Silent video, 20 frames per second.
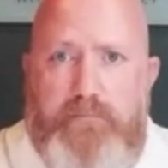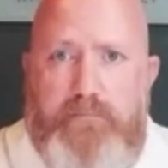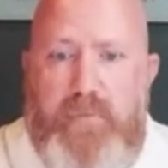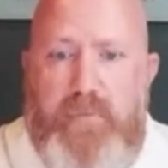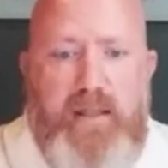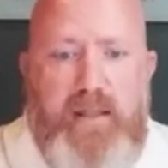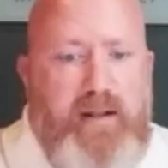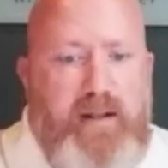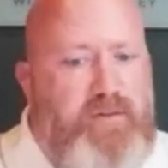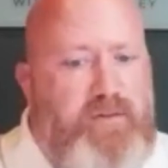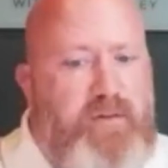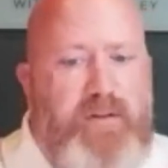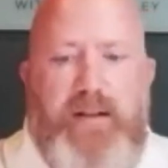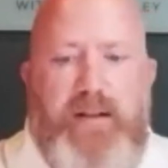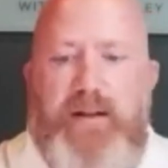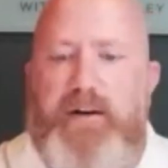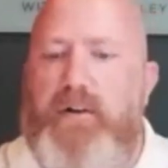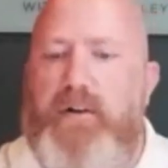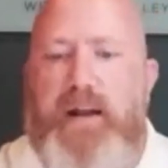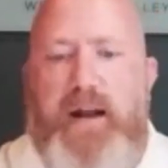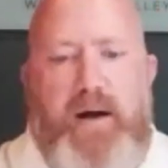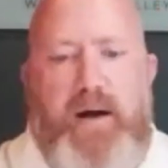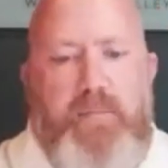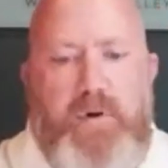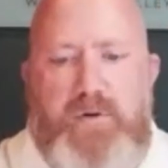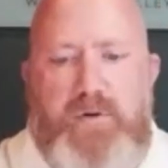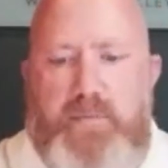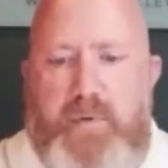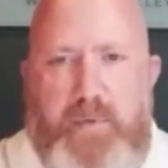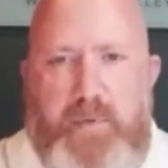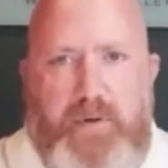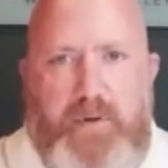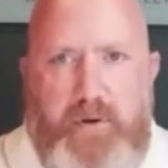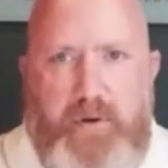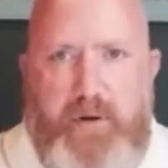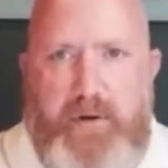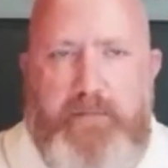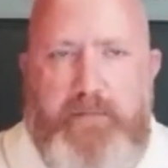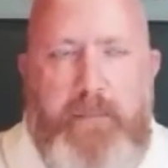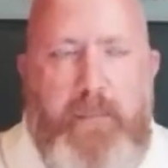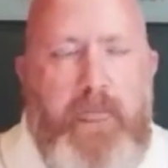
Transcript: And that's literally how most people do it.